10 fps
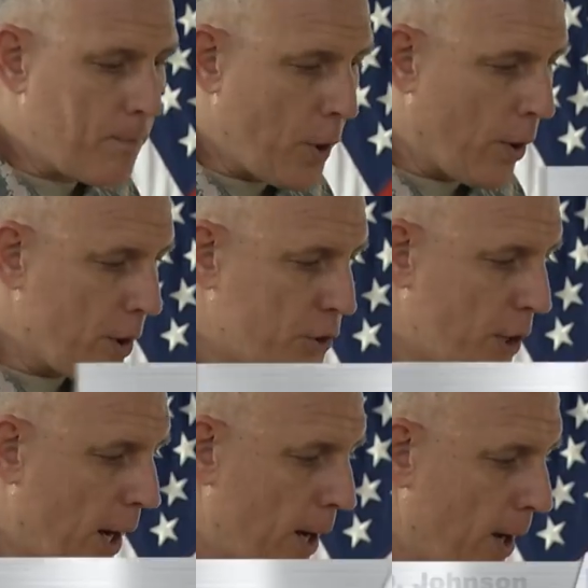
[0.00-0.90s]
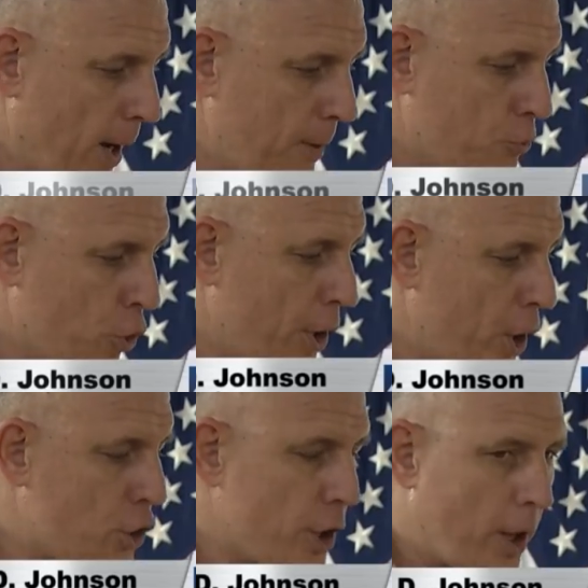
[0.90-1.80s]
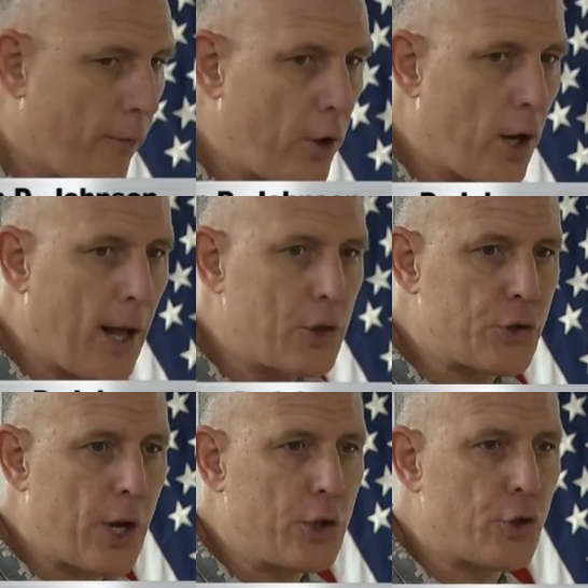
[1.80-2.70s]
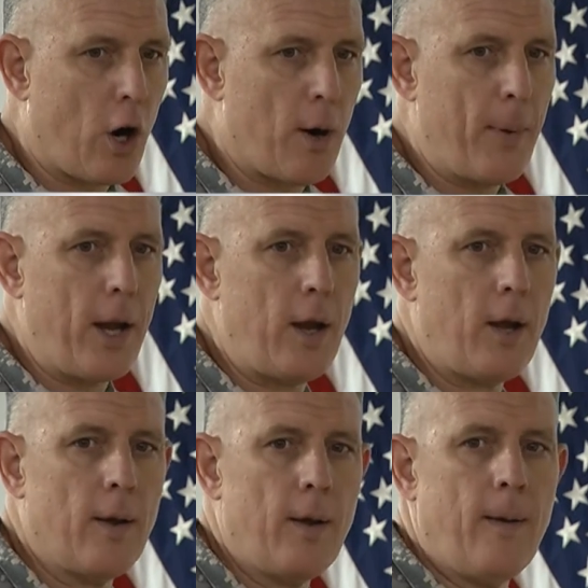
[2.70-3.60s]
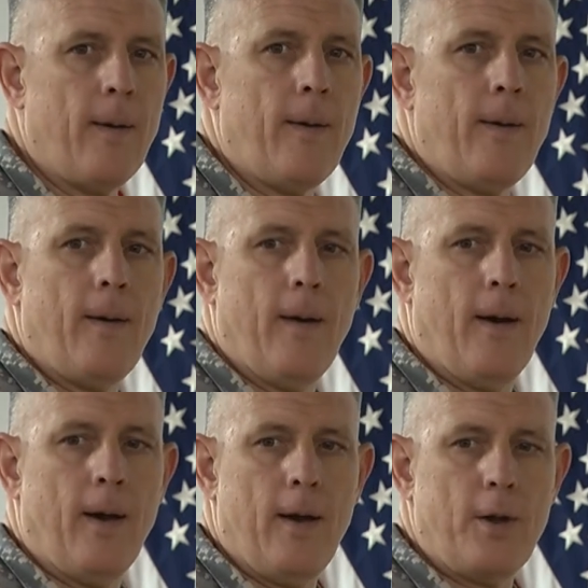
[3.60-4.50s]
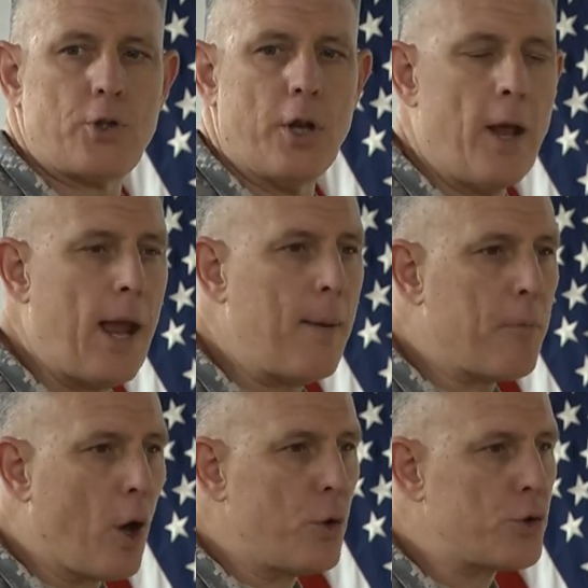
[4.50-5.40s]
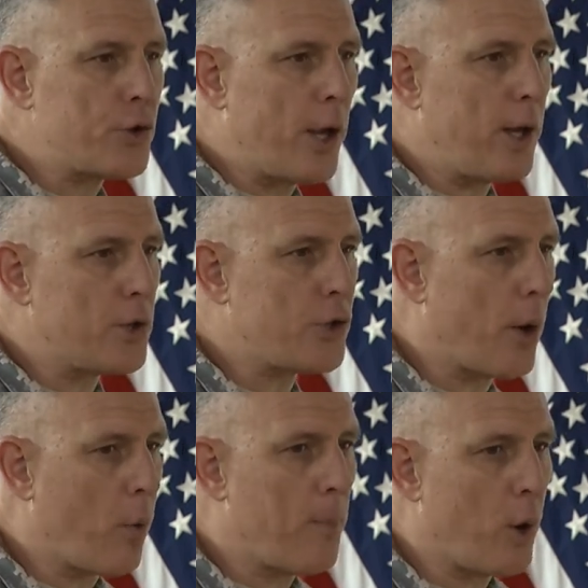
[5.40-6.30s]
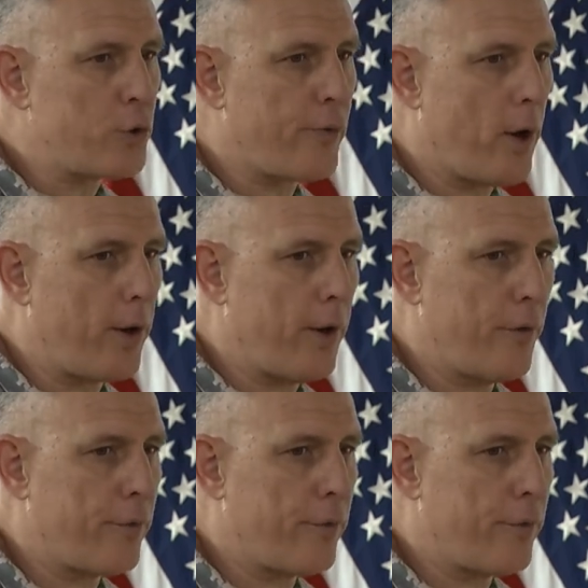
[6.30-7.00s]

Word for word: there is a uh, tradition in the United States Army uh, to name those things that we're most fond of.